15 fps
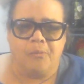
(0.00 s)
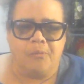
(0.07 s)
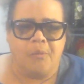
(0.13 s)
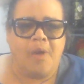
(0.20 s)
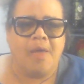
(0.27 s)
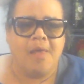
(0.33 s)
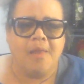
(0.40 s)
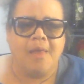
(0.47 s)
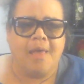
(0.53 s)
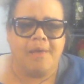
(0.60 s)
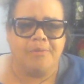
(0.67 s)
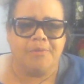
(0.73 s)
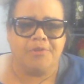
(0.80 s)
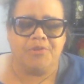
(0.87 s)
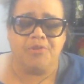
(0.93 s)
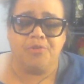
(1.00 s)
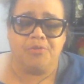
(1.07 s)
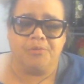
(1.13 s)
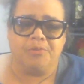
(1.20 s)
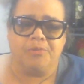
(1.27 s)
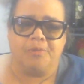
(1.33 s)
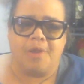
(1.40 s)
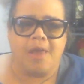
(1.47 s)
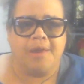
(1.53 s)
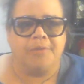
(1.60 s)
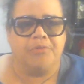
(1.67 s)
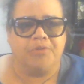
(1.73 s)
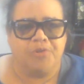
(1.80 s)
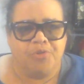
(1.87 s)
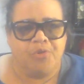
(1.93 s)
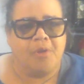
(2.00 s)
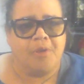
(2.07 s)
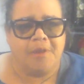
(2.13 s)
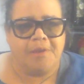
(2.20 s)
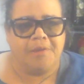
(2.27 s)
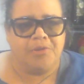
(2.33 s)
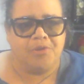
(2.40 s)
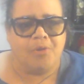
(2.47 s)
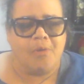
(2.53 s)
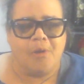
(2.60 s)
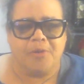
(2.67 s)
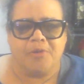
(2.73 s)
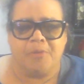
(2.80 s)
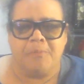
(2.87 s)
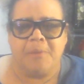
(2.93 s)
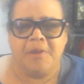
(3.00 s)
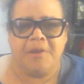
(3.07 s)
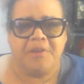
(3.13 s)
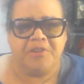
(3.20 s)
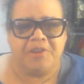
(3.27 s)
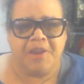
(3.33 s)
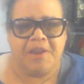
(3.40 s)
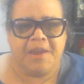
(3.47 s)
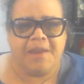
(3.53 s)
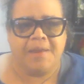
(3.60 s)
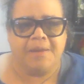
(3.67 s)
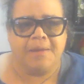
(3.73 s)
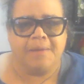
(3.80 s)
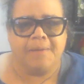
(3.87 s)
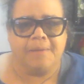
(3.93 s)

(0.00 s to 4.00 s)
while I was kind of struggling so hard to meditate,